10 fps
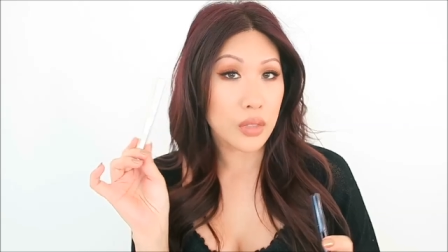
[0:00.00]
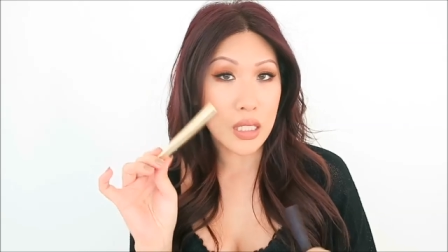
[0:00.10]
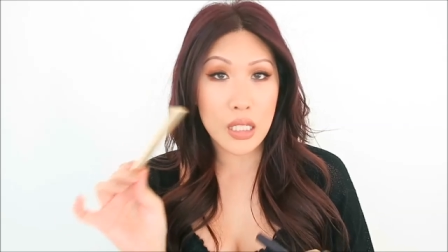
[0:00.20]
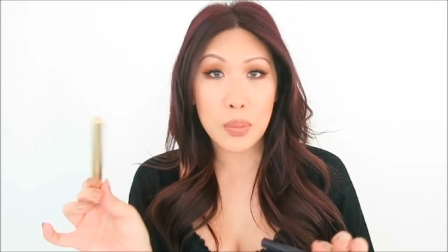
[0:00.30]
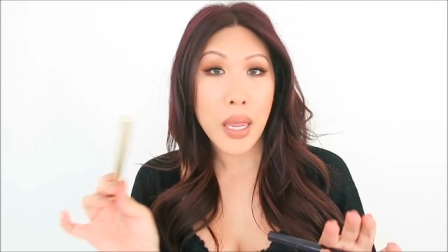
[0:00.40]

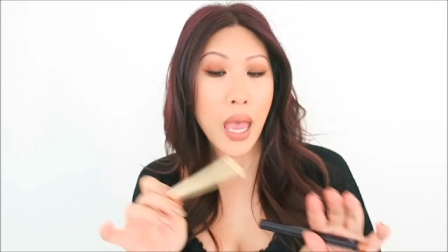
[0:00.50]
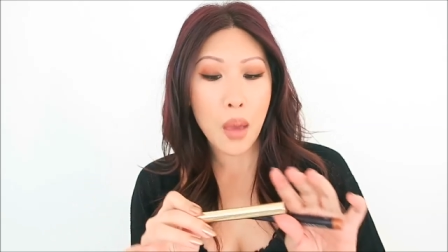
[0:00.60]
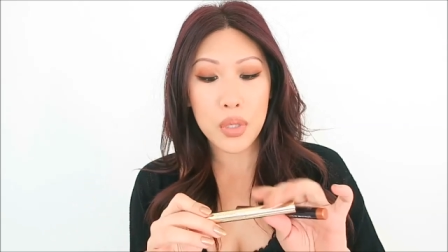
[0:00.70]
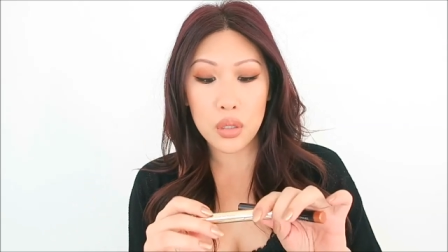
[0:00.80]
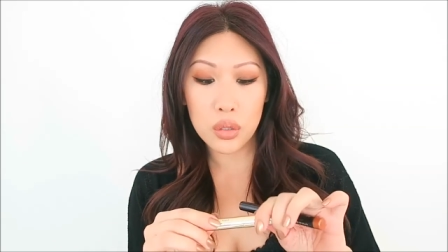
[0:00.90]
This is my
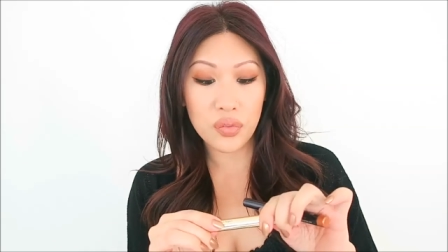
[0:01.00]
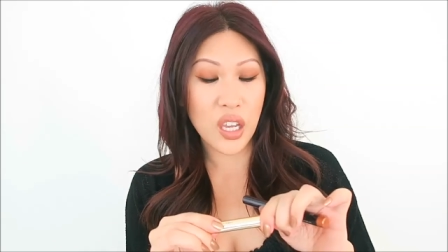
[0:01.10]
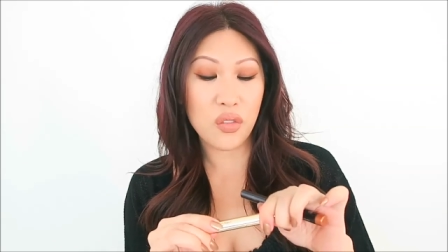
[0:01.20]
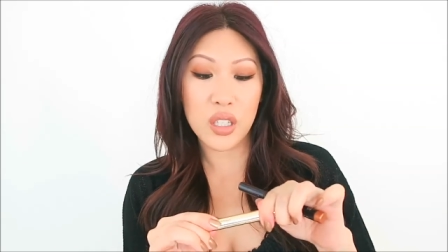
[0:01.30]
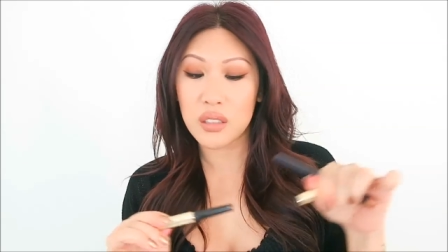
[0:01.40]
absolute
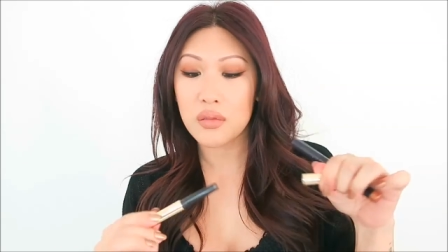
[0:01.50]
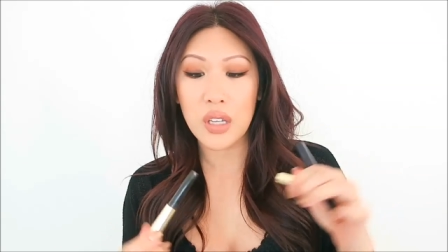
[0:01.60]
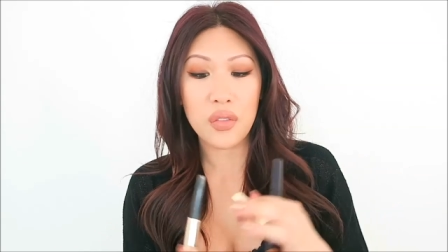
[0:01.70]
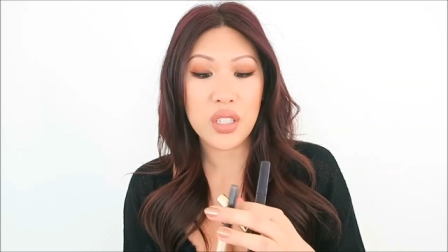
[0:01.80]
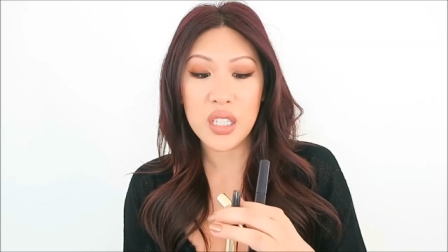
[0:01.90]
favorite,
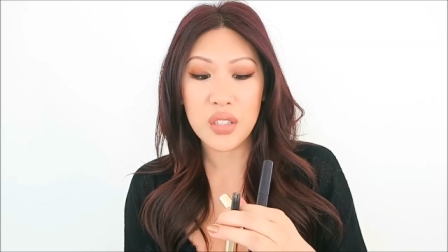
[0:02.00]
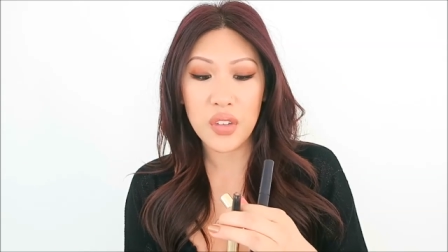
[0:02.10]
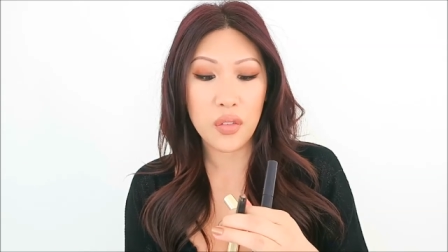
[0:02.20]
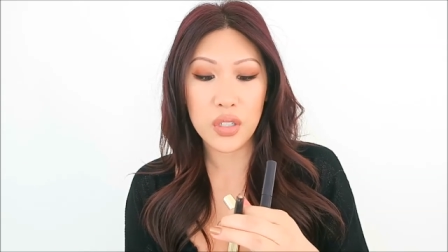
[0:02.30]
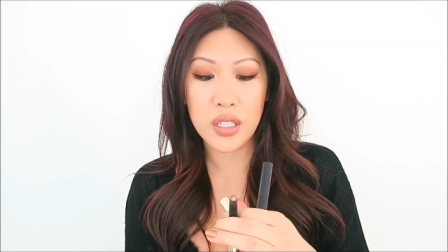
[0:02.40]
favoritist,
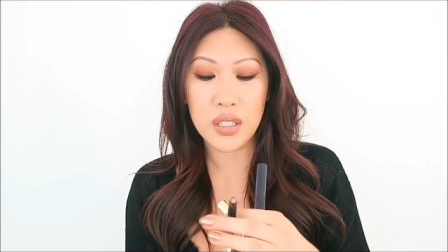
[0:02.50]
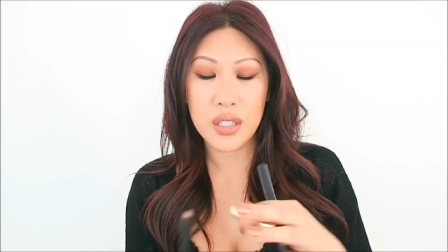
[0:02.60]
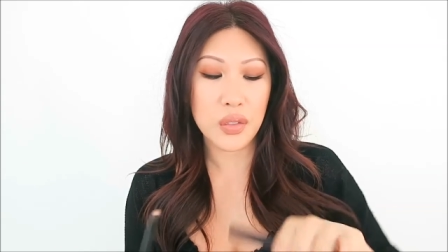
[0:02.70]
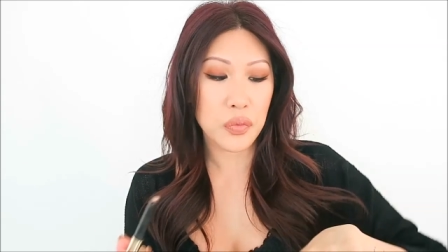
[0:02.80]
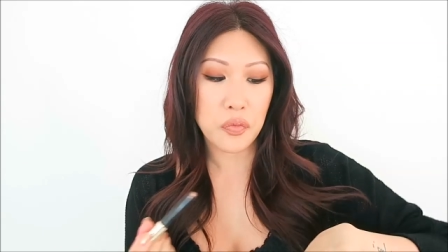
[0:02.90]

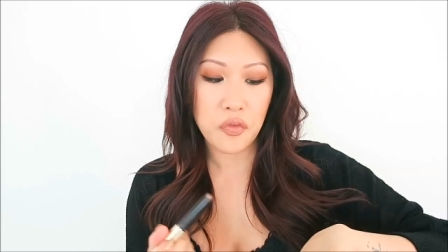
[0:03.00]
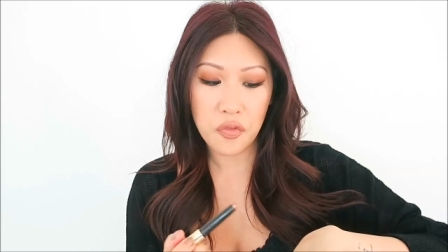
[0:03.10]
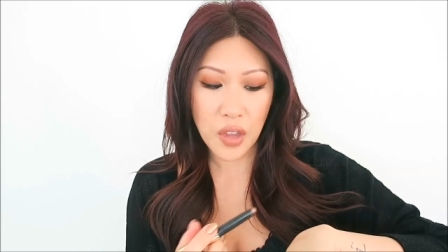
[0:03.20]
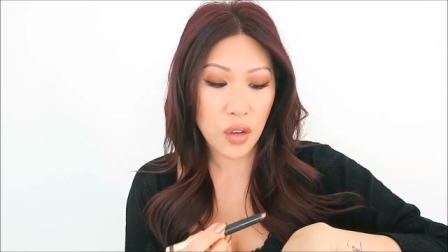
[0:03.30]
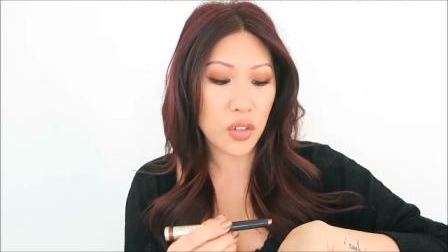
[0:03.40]
favoritist,
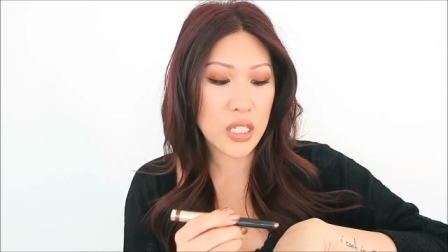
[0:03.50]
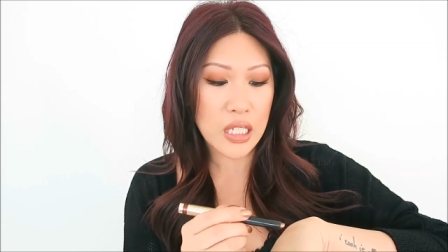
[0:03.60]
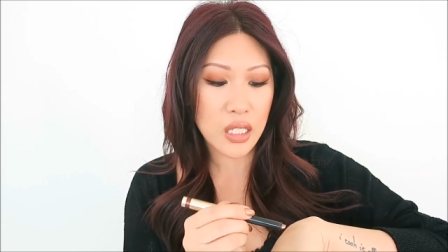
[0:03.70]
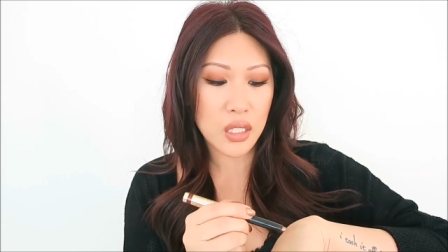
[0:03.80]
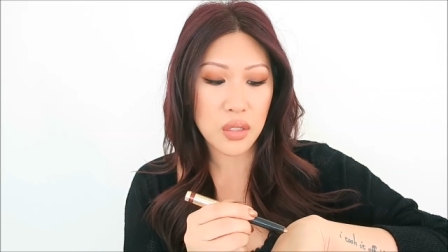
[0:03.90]

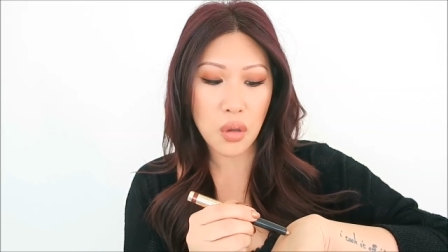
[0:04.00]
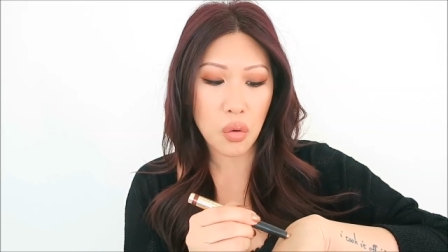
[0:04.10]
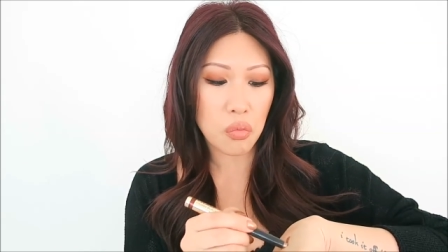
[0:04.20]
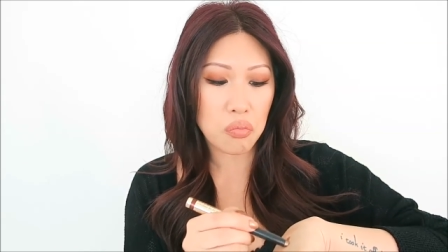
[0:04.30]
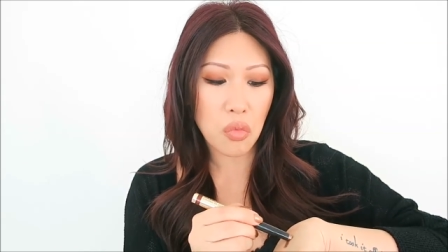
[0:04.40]
favoritist,
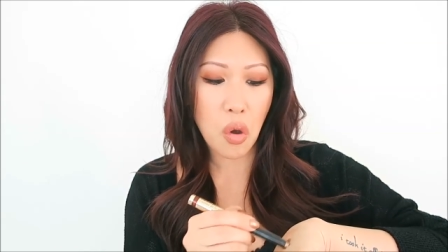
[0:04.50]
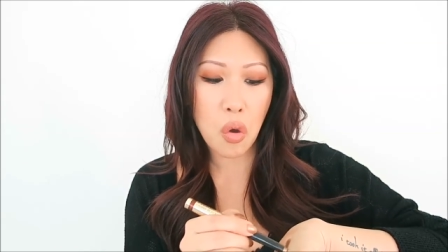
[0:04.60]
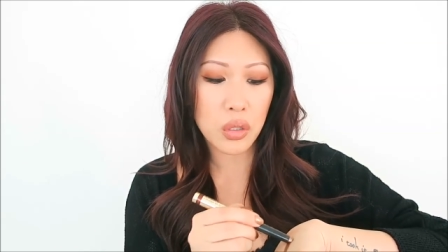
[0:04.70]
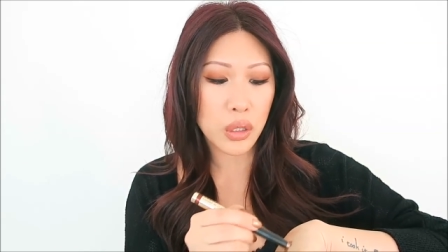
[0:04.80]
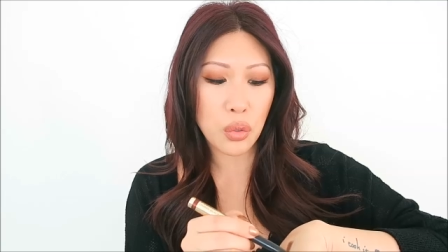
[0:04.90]

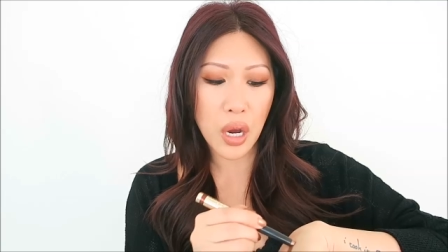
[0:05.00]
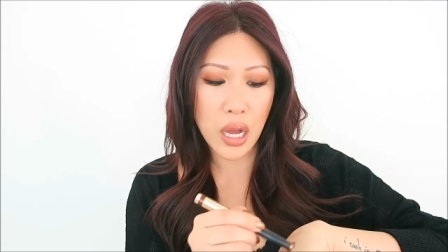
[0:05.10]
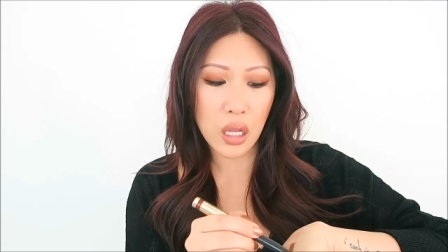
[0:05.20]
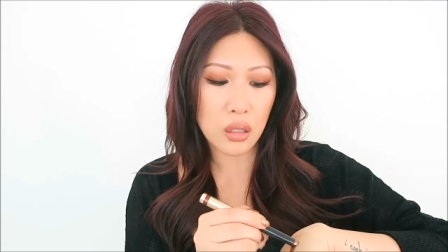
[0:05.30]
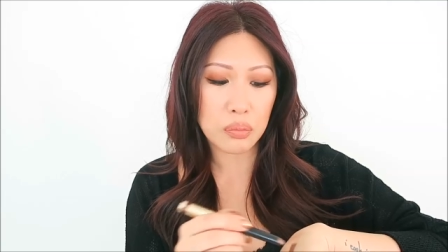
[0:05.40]
holy
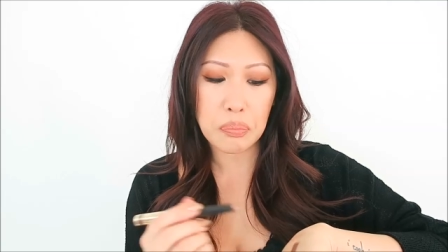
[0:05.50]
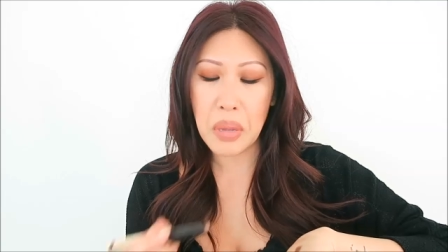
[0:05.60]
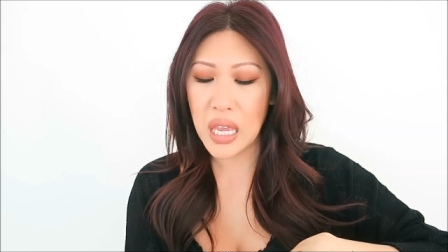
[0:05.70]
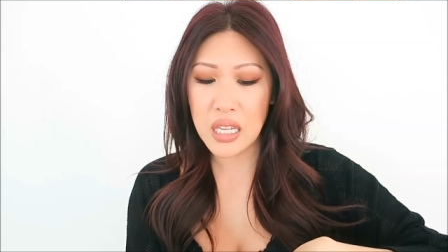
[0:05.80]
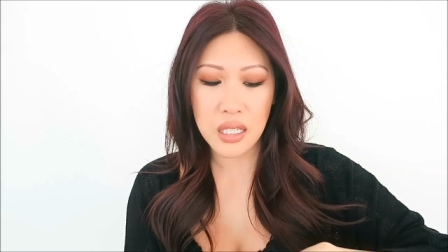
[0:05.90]
grail
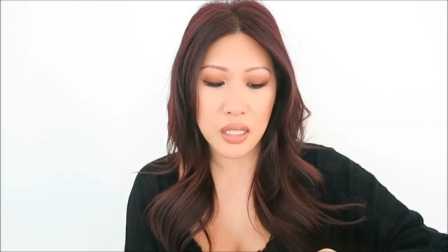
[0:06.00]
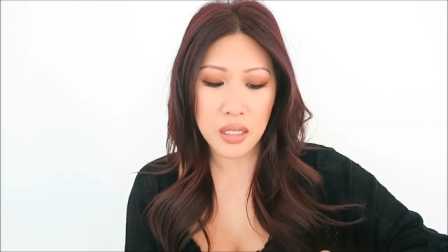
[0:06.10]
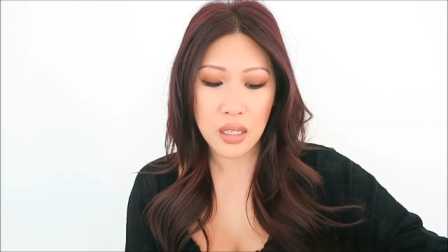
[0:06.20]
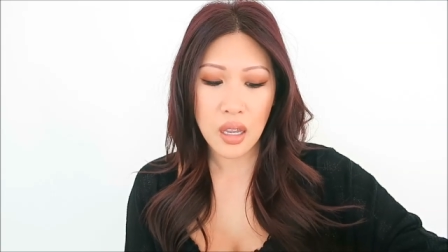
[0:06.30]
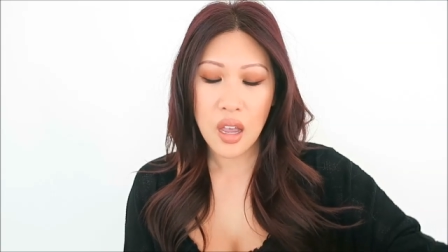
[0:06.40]

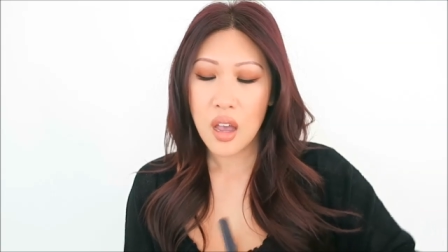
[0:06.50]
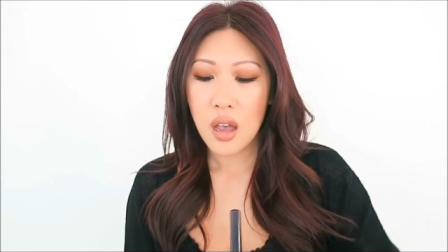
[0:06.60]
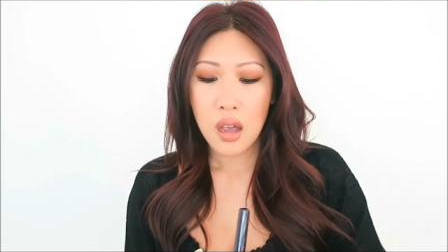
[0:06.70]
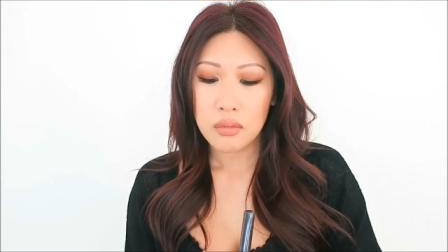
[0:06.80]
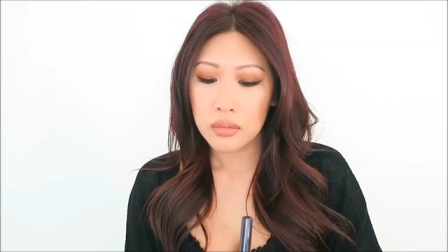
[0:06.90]
base
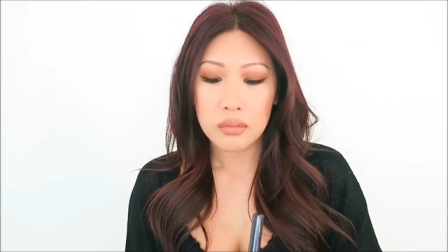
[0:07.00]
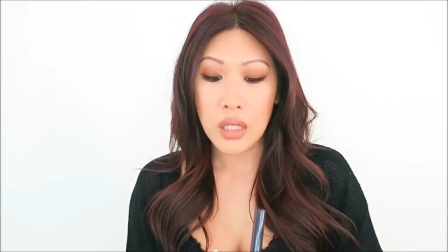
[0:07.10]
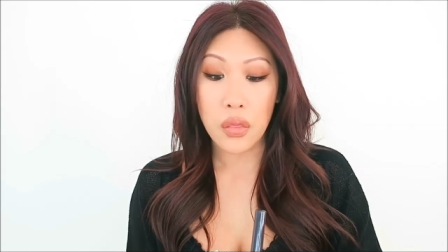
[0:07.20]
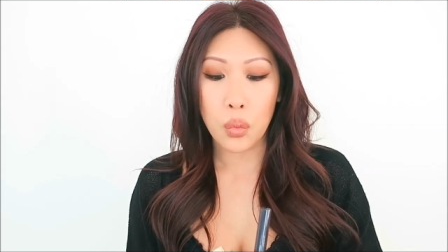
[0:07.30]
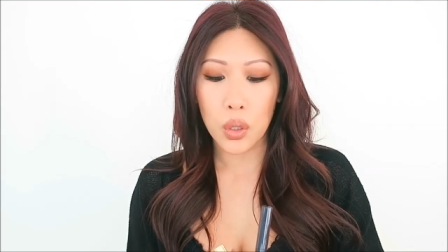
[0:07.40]

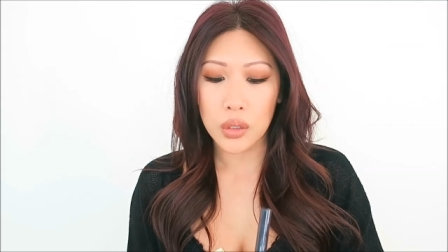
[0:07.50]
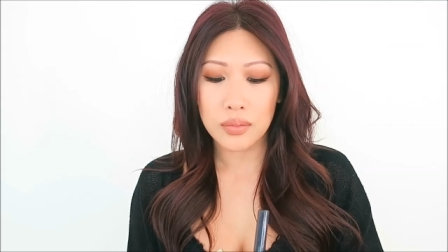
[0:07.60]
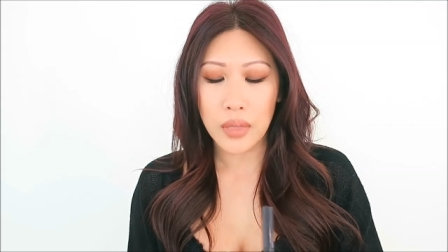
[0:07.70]
in the world.